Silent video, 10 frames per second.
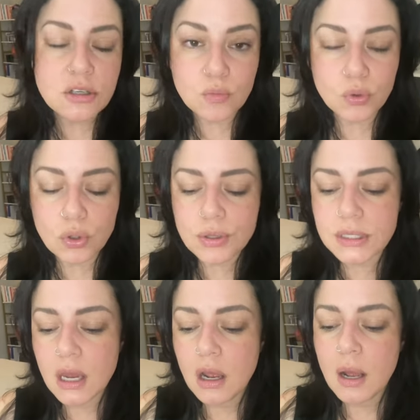some rules,
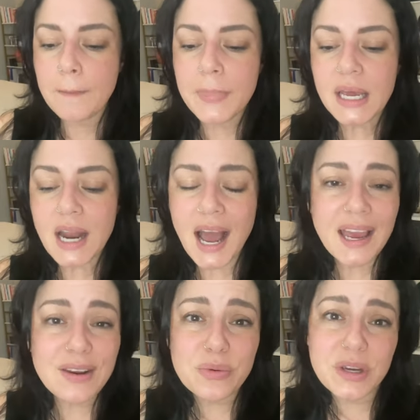but I
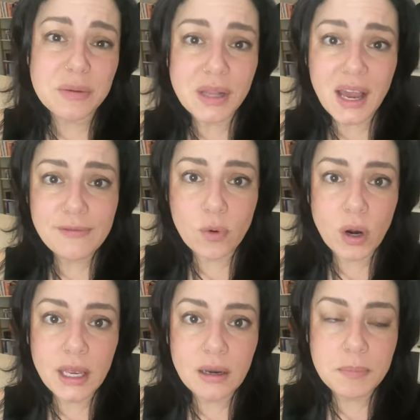had to reapply for
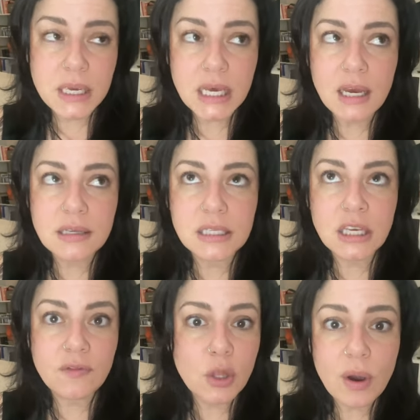it because
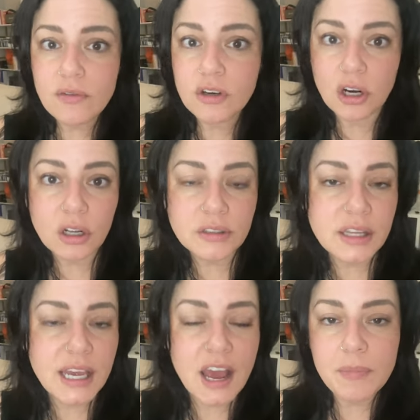even though I've called and
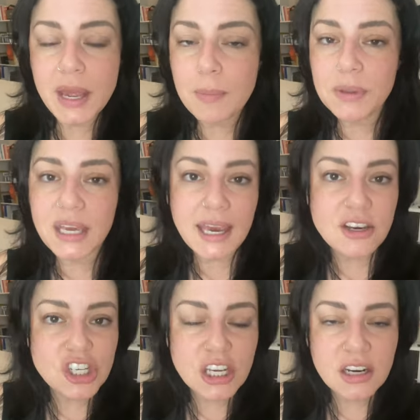they have my
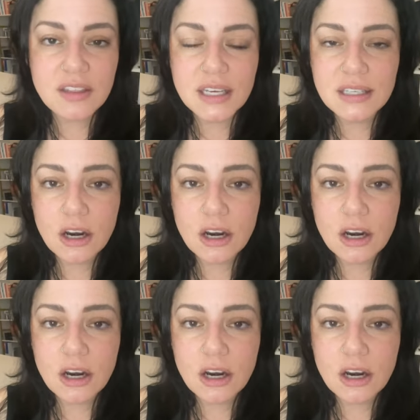application and they said,